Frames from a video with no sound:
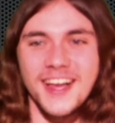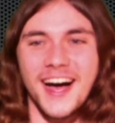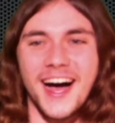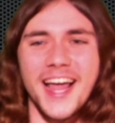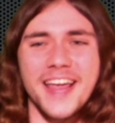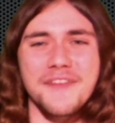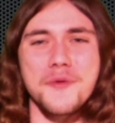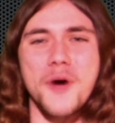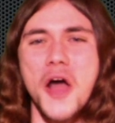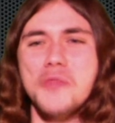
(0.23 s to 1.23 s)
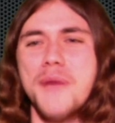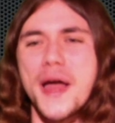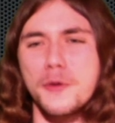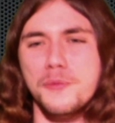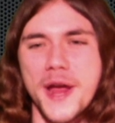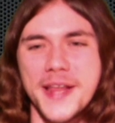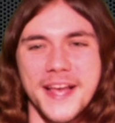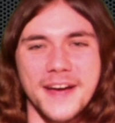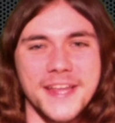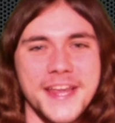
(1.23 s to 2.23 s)
Hi everyone, Metal
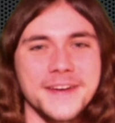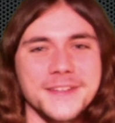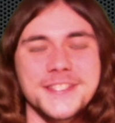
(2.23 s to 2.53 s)
Breakdown here.